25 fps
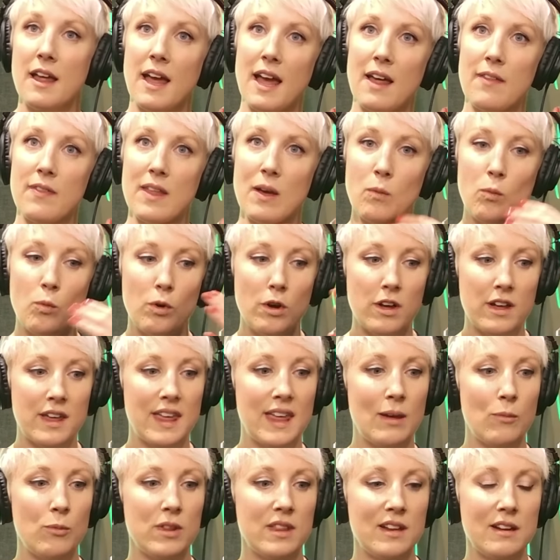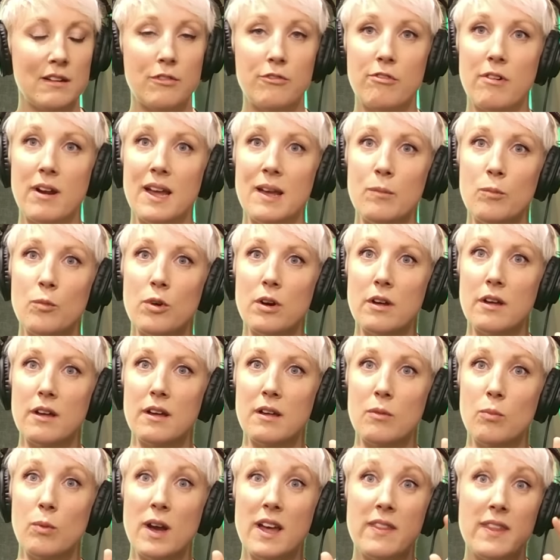and they're working within a
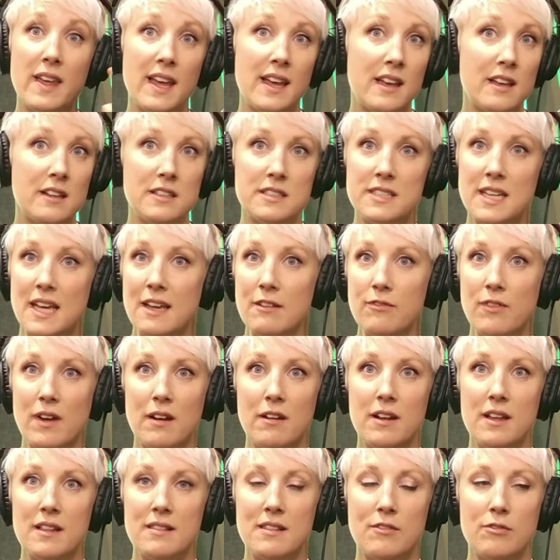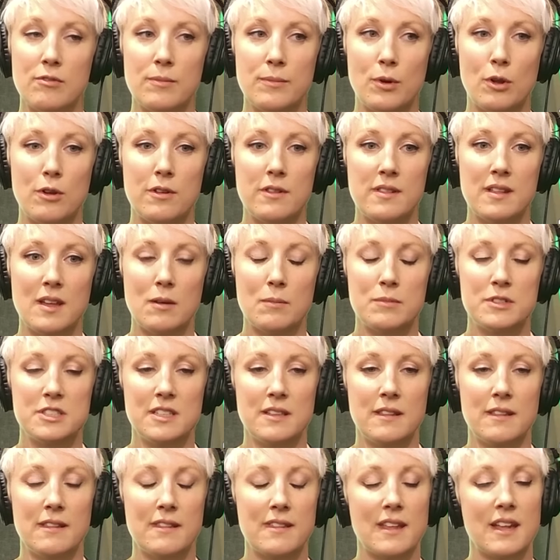framework where they can take various different policy
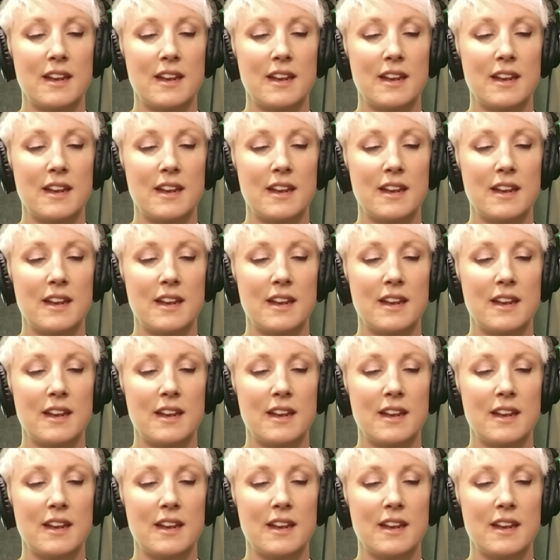options.